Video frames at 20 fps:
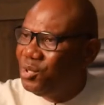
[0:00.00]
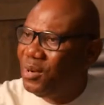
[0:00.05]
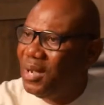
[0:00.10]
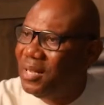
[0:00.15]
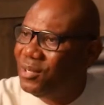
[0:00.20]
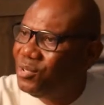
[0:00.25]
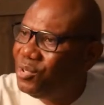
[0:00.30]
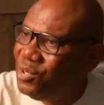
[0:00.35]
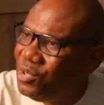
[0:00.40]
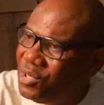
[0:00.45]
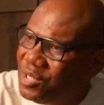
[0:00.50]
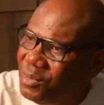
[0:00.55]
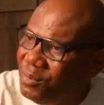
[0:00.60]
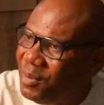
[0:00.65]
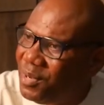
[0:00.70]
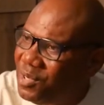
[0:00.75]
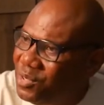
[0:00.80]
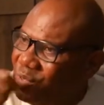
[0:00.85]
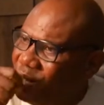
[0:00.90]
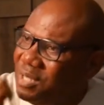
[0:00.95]
how to use the
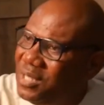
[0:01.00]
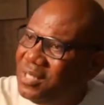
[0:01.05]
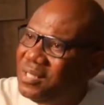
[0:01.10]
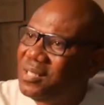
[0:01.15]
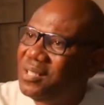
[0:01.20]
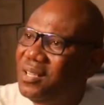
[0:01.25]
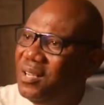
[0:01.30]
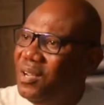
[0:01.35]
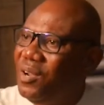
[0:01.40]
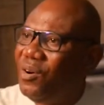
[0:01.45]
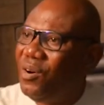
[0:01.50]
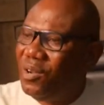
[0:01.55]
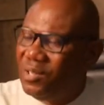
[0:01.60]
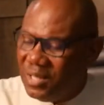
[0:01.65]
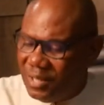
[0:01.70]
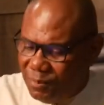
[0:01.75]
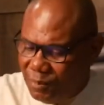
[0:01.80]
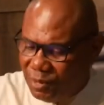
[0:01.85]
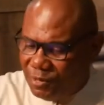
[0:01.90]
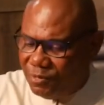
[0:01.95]
money to eat? Or
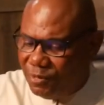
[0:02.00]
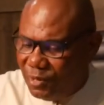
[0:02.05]
they put